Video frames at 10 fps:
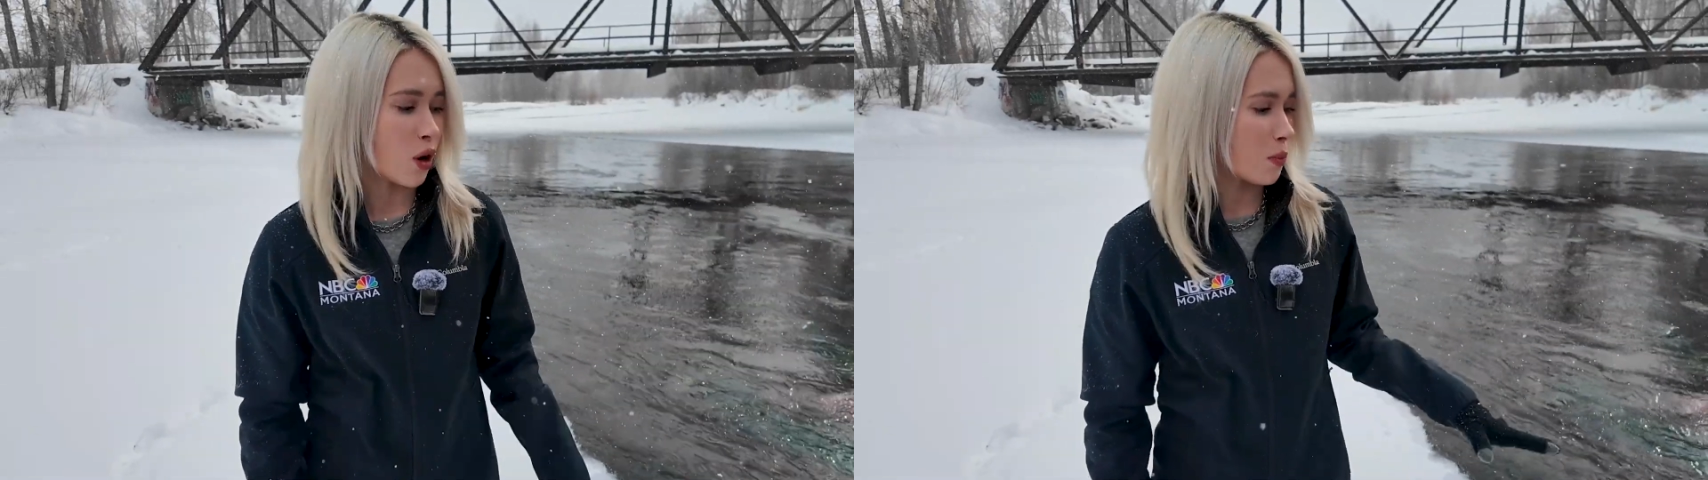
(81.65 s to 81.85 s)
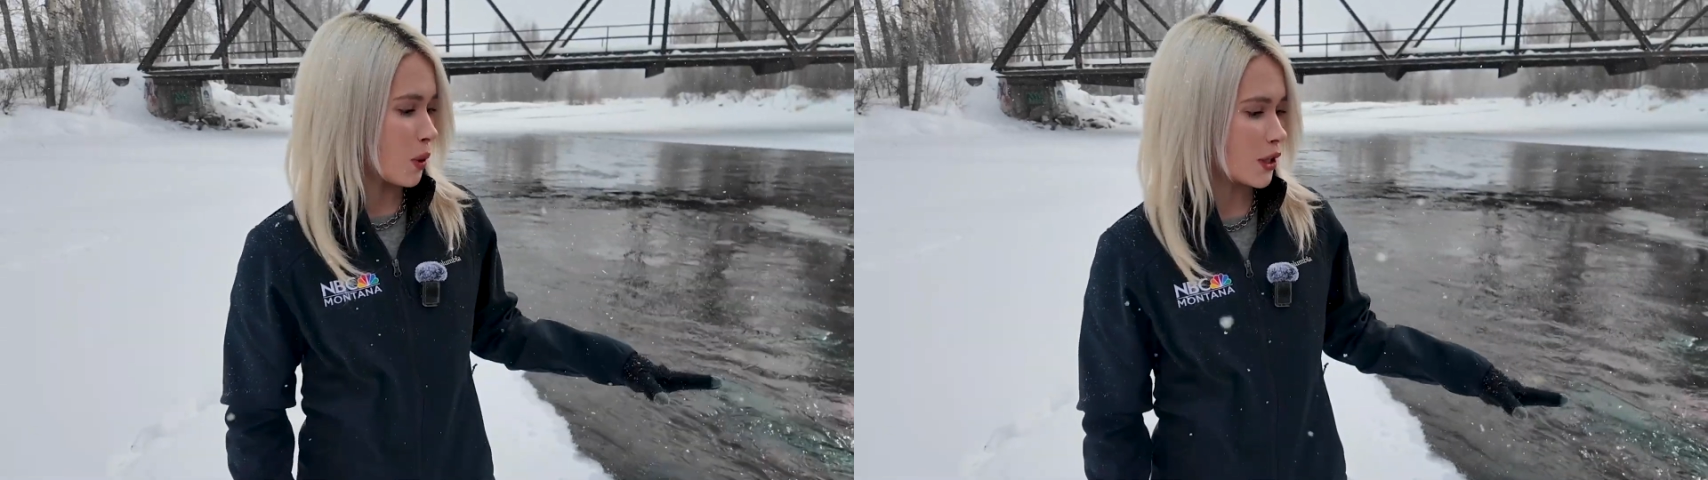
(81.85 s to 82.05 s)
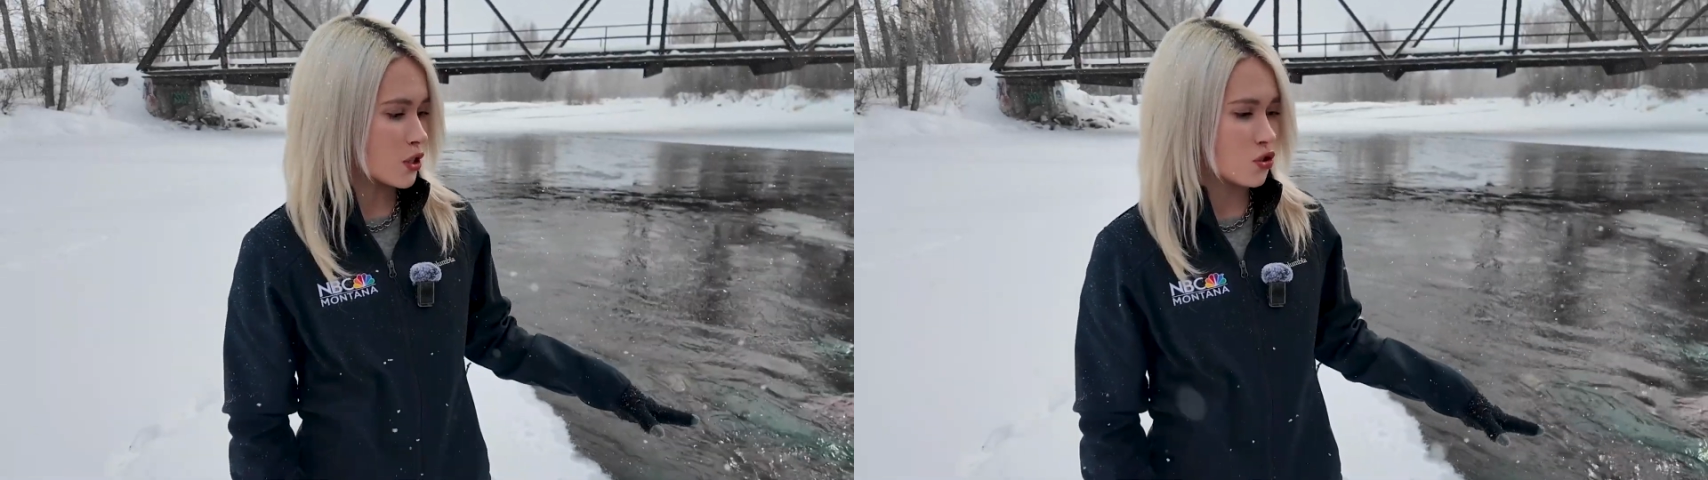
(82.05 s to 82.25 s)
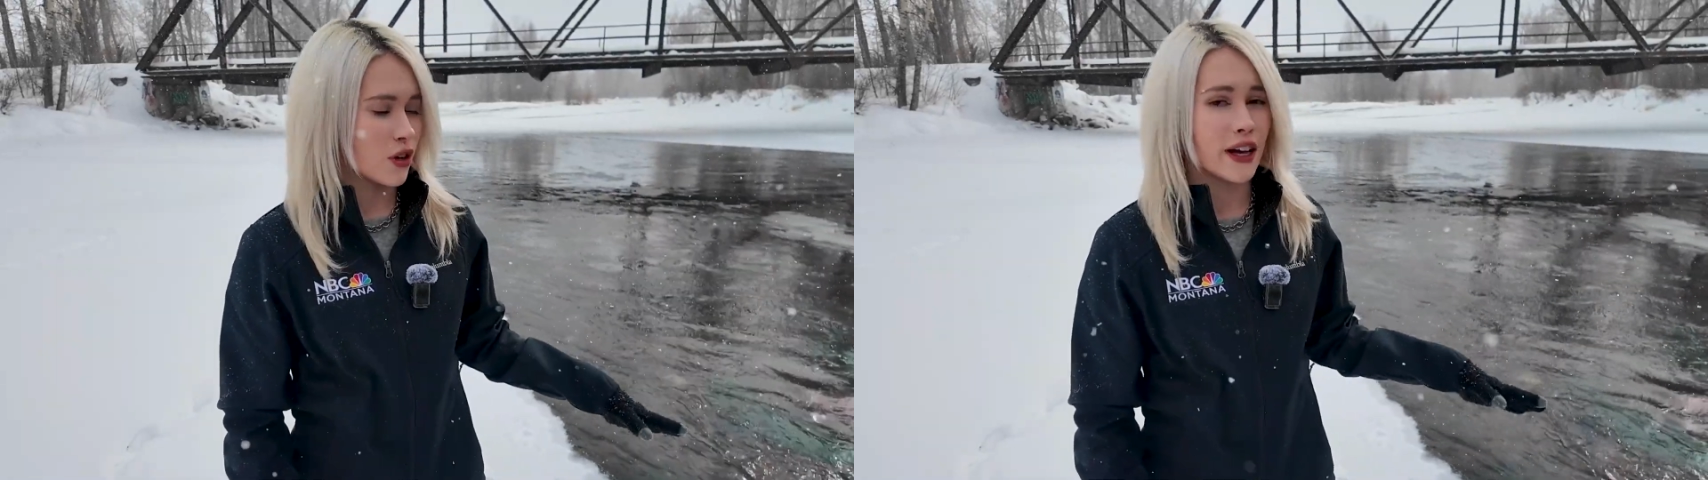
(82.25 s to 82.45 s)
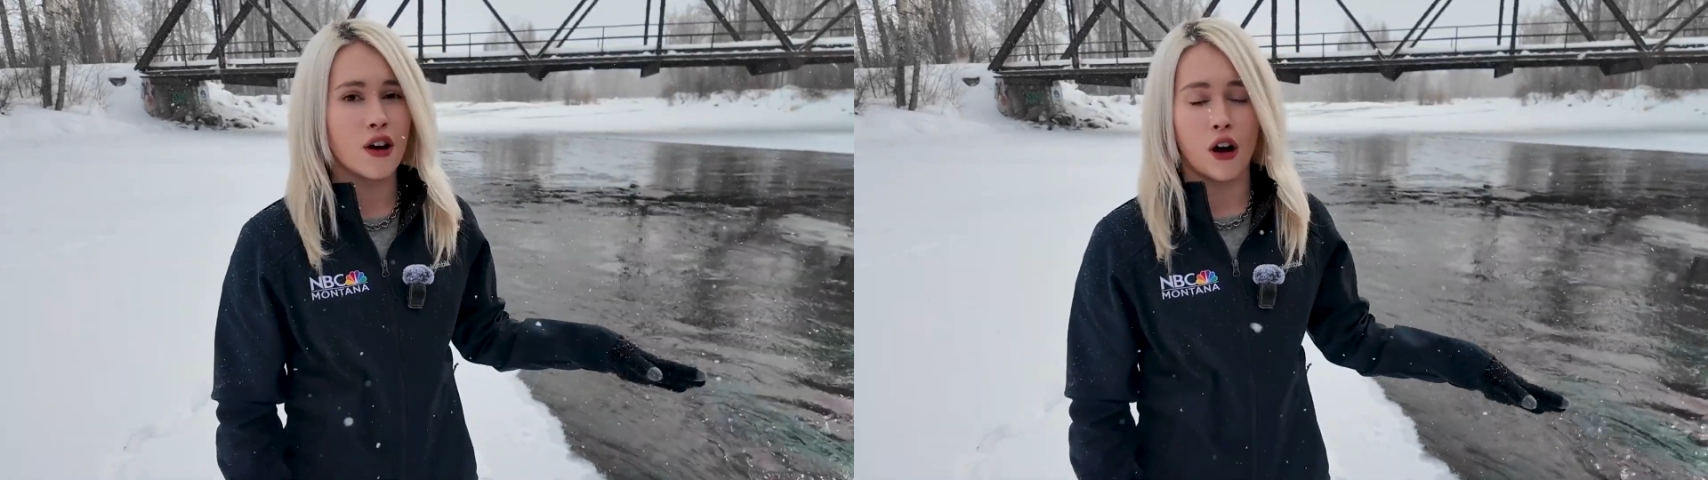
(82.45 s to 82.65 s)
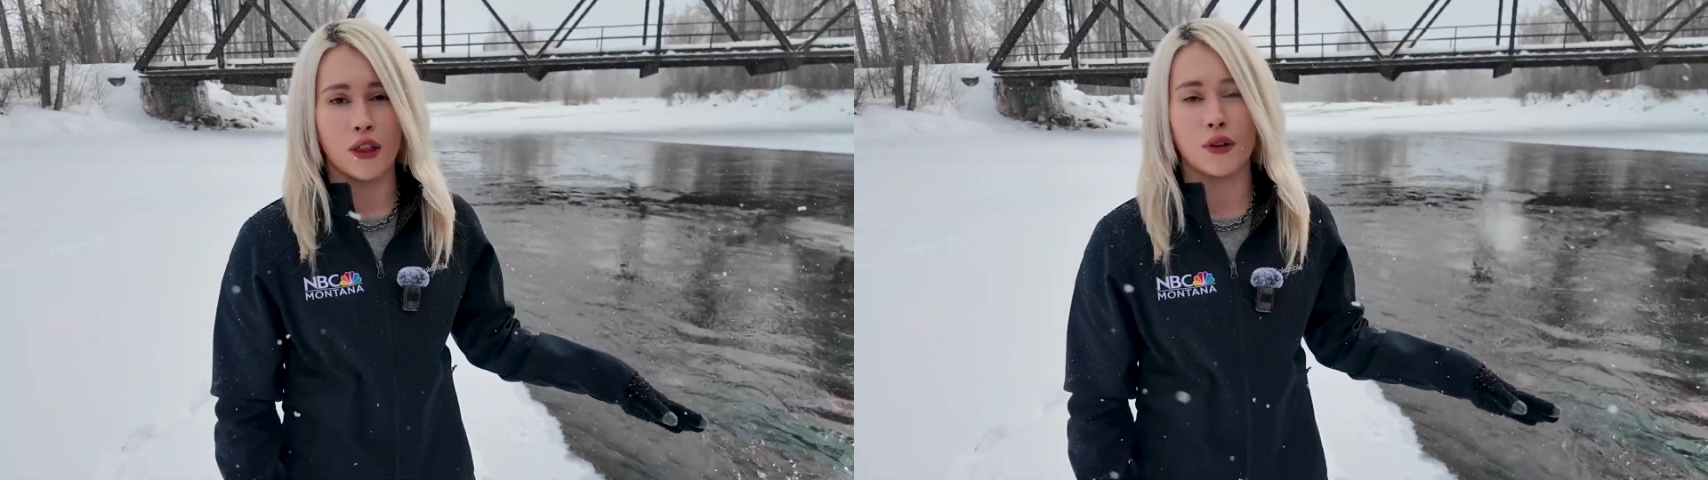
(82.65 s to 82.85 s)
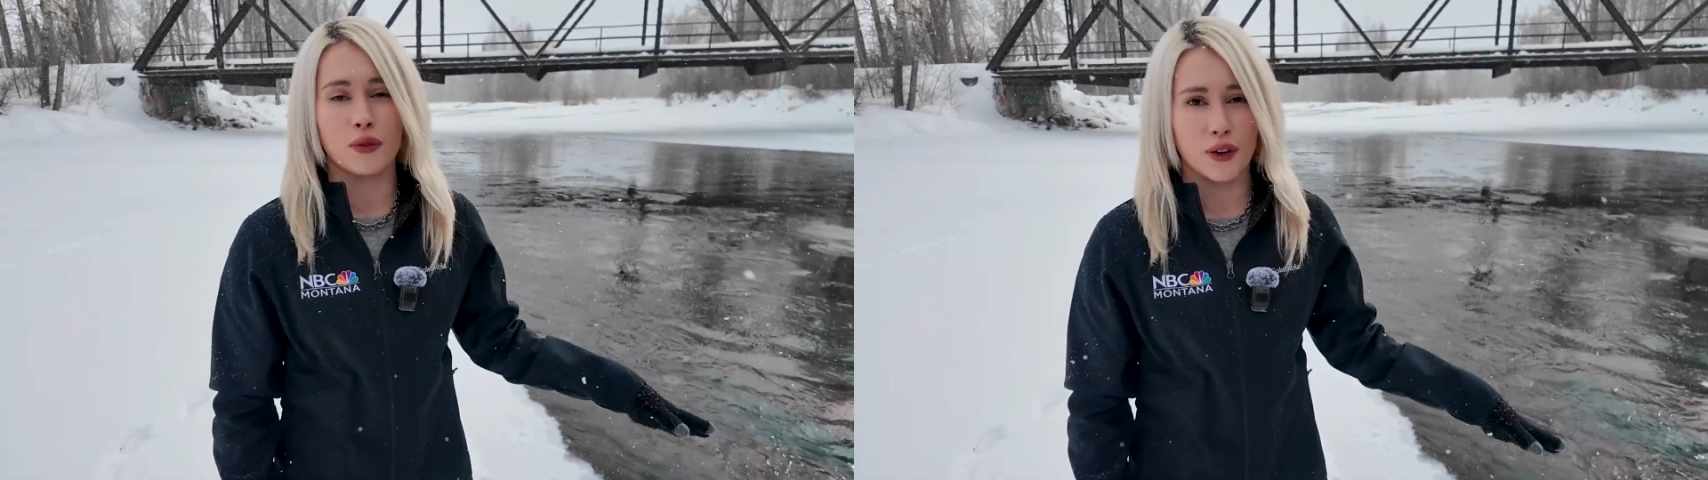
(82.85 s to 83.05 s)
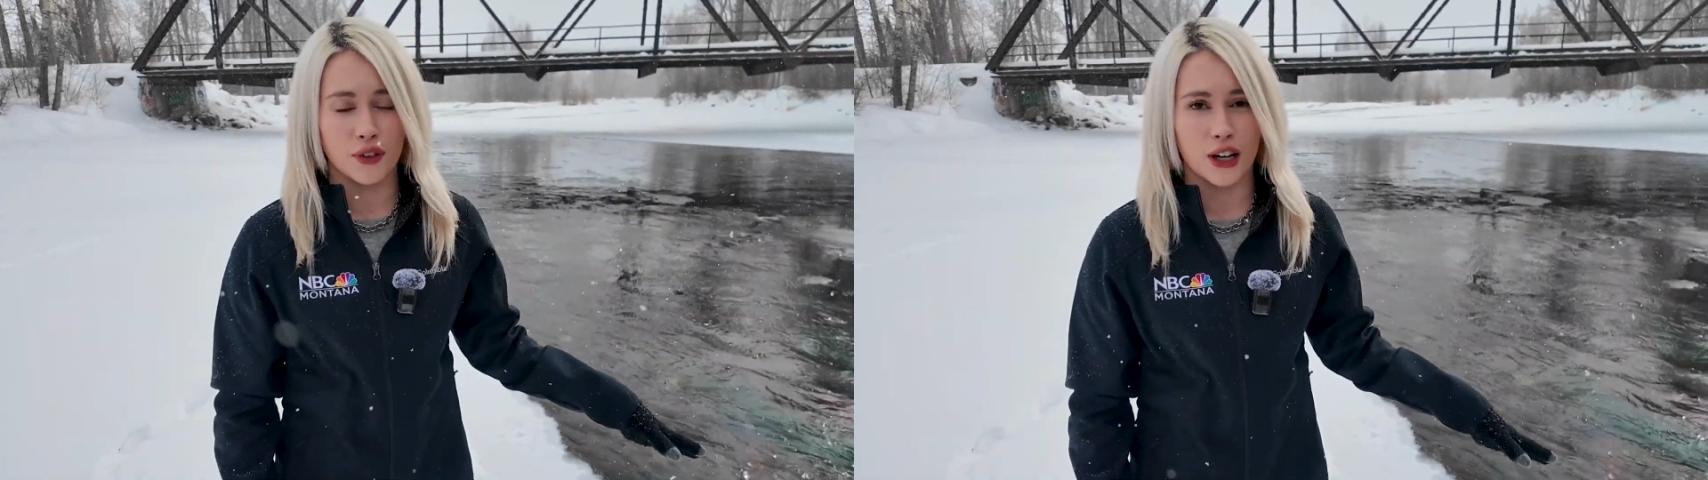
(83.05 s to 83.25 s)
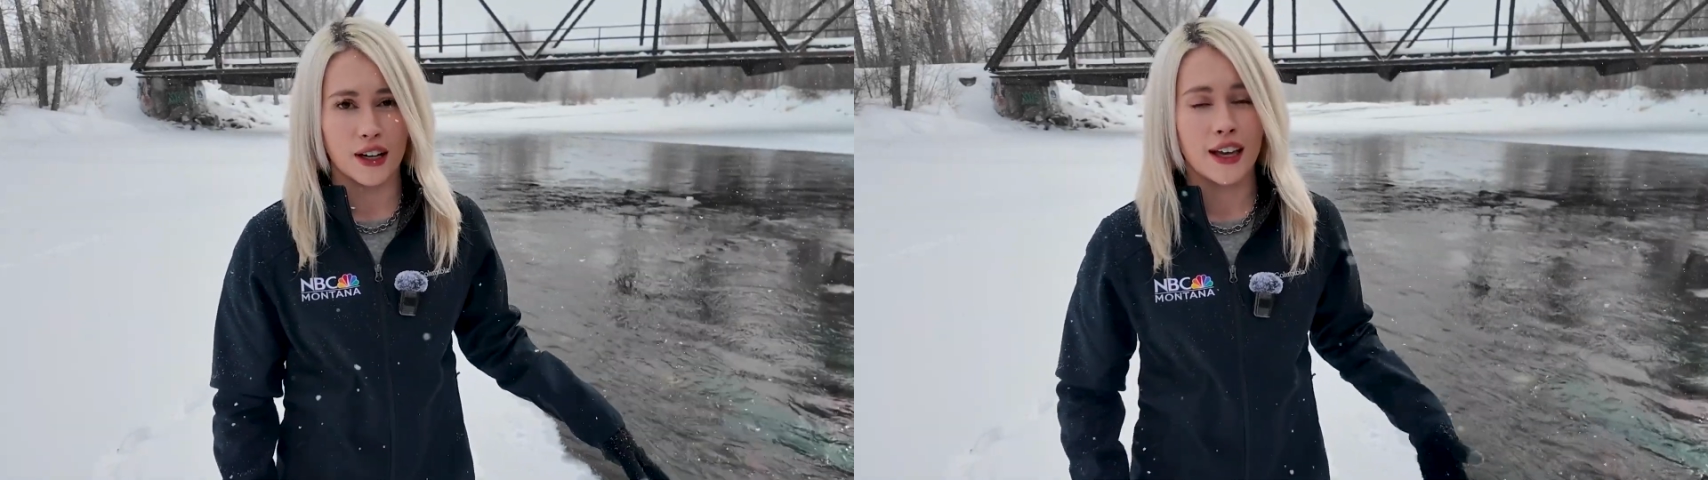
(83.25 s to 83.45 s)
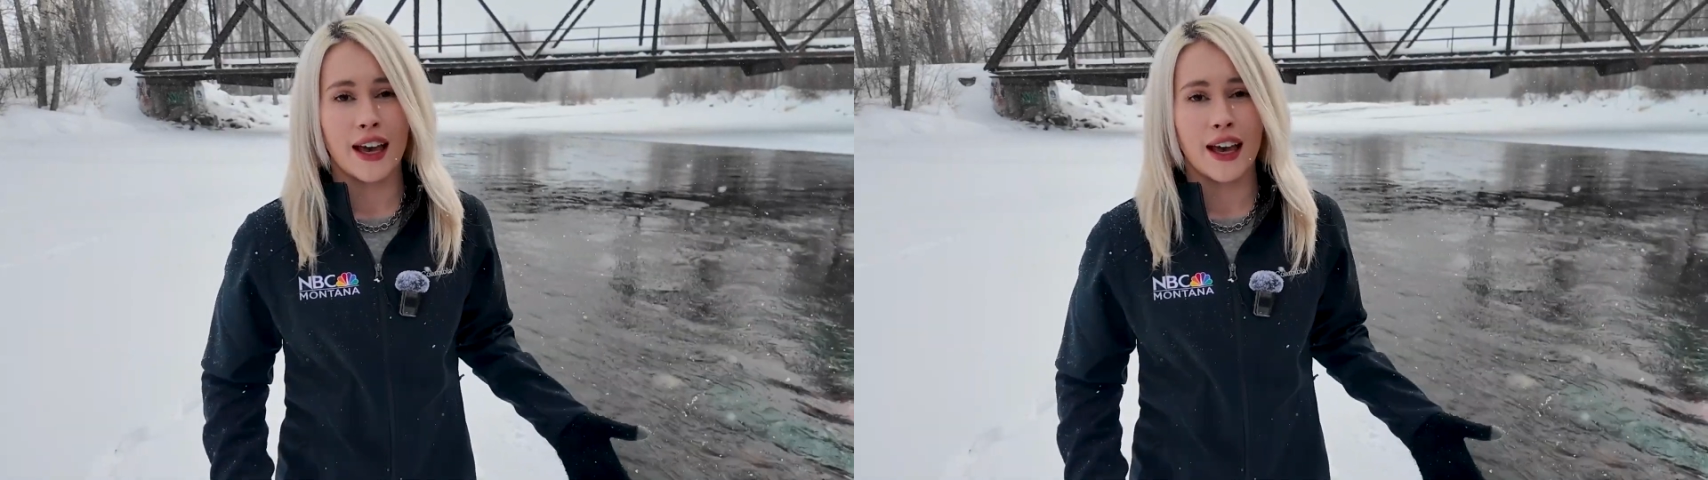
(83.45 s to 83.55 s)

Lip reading: are putting strain on the river.